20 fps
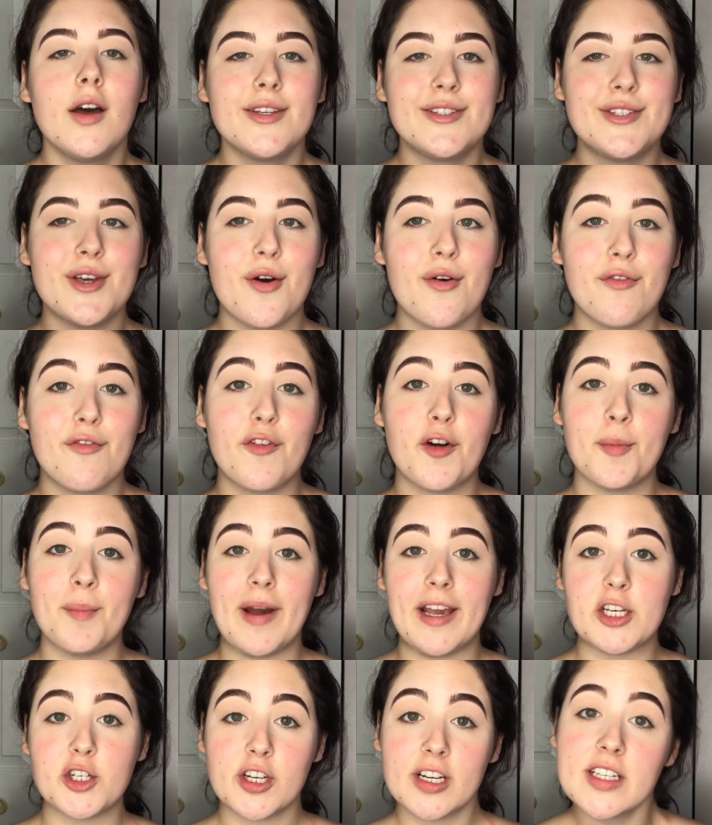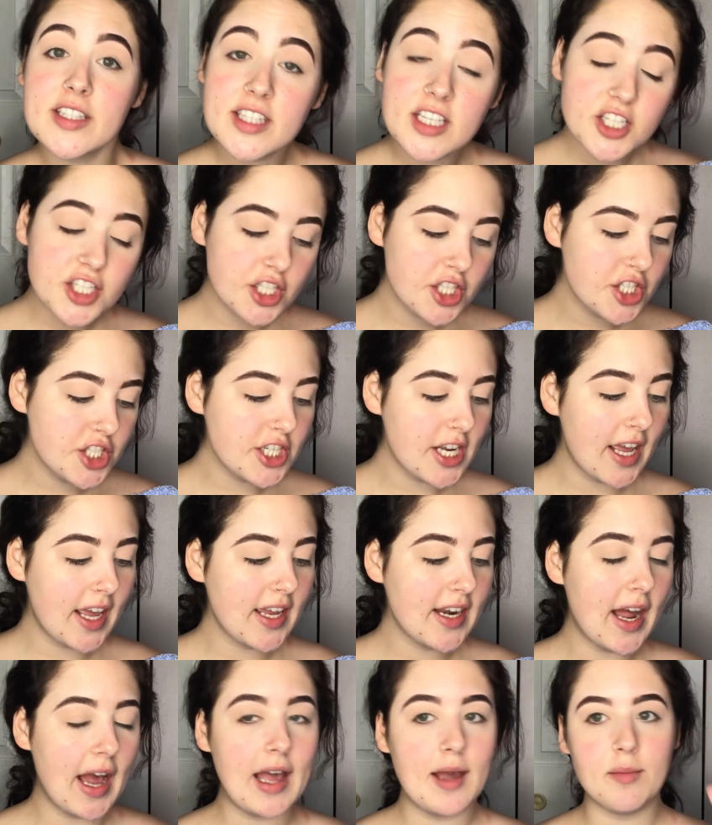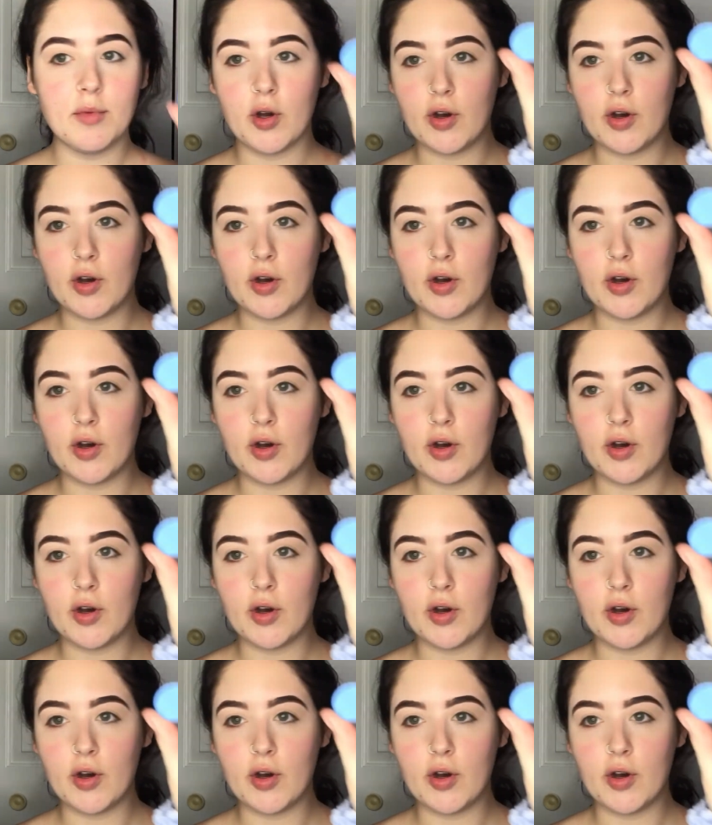So for my transition shade, I'm